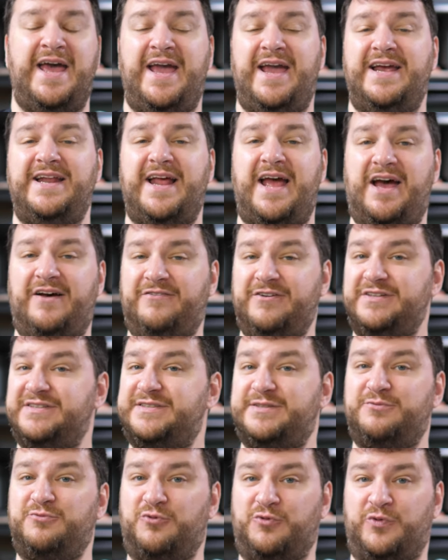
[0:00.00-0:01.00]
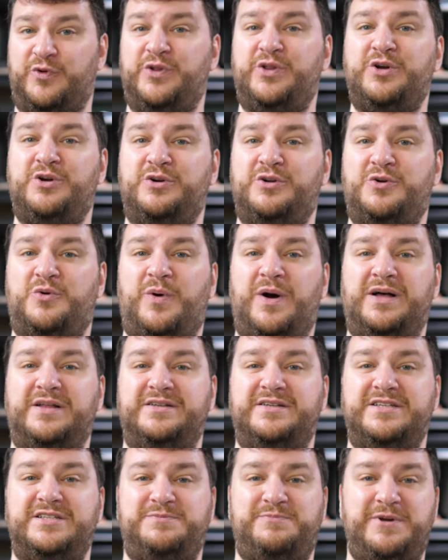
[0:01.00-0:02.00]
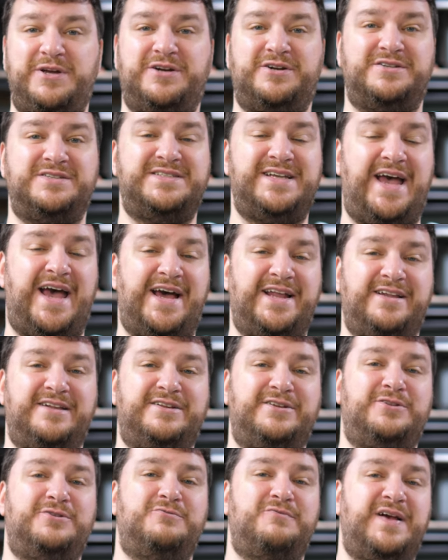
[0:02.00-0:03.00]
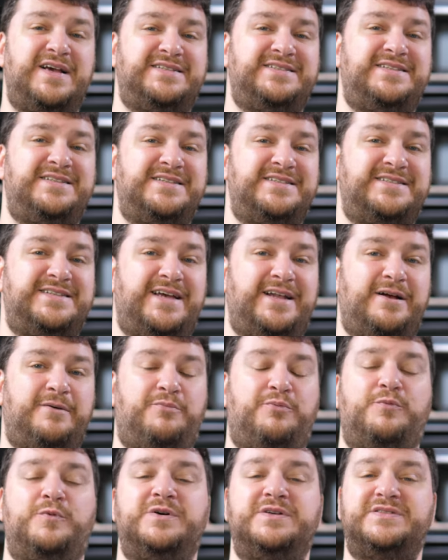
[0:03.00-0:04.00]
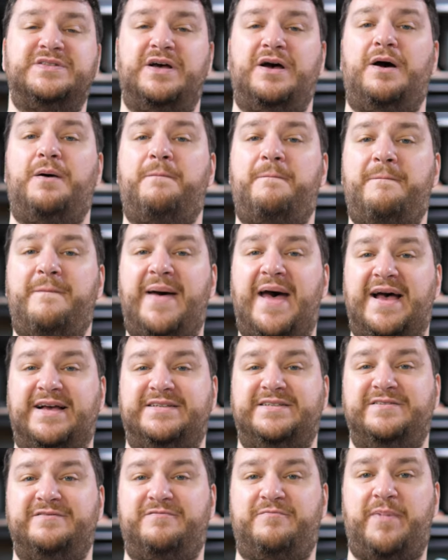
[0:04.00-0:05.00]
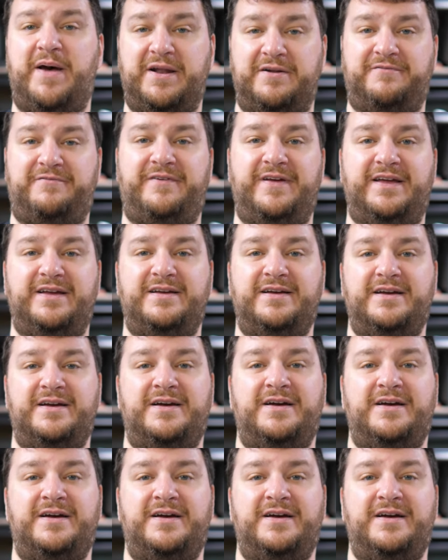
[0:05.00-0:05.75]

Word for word: and having some really good quality speakers added to the rest of the setup was a massive benefit.